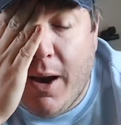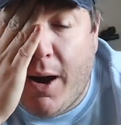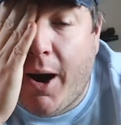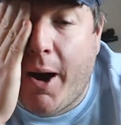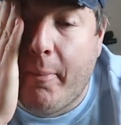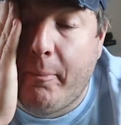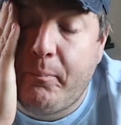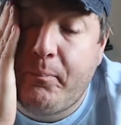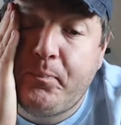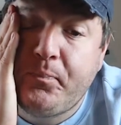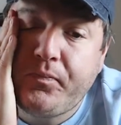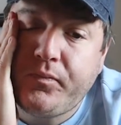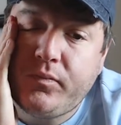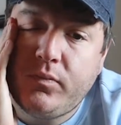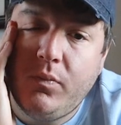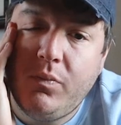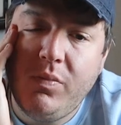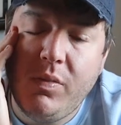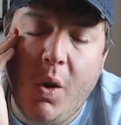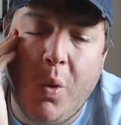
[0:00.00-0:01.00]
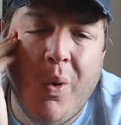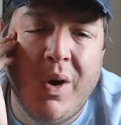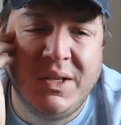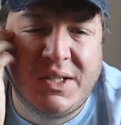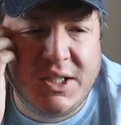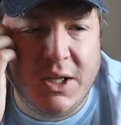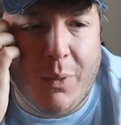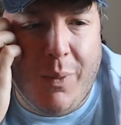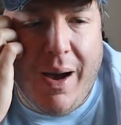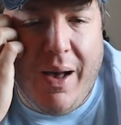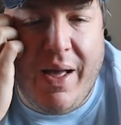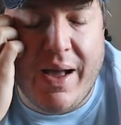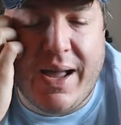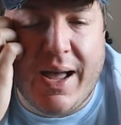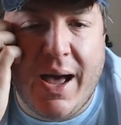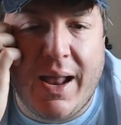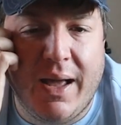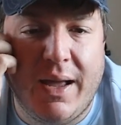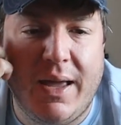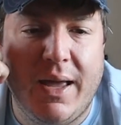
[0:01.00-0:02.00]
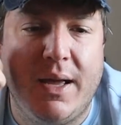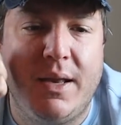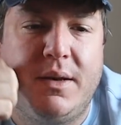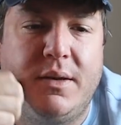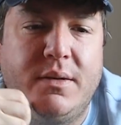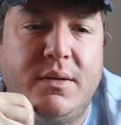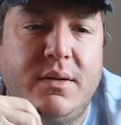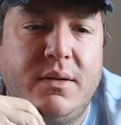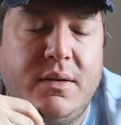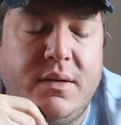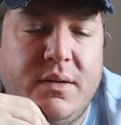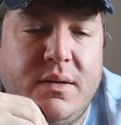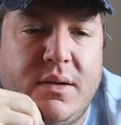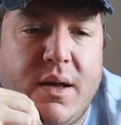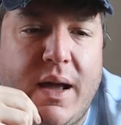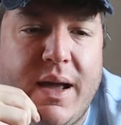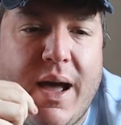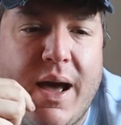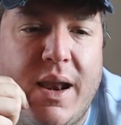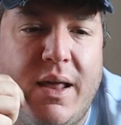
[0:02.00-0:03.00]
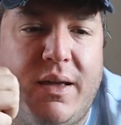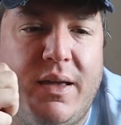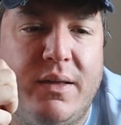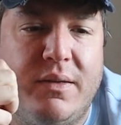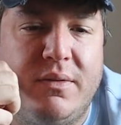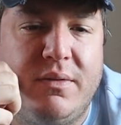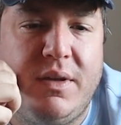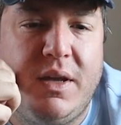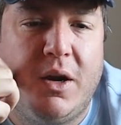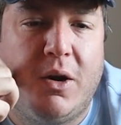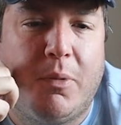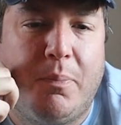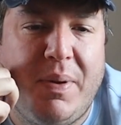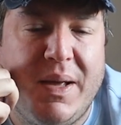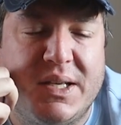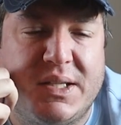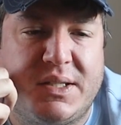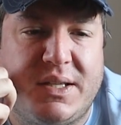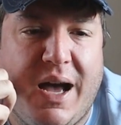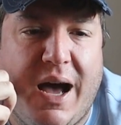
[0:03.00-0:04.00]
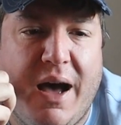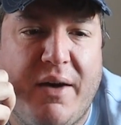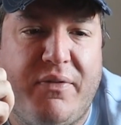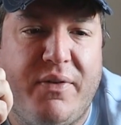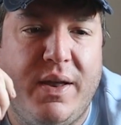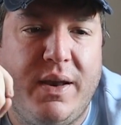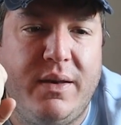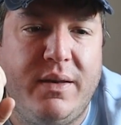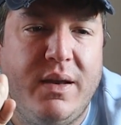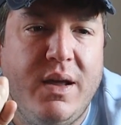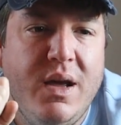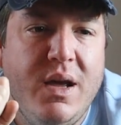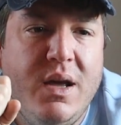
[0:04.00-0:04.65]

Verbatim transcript: Um, once in a while, I kind of get, I kind of get, you know, pissed off at,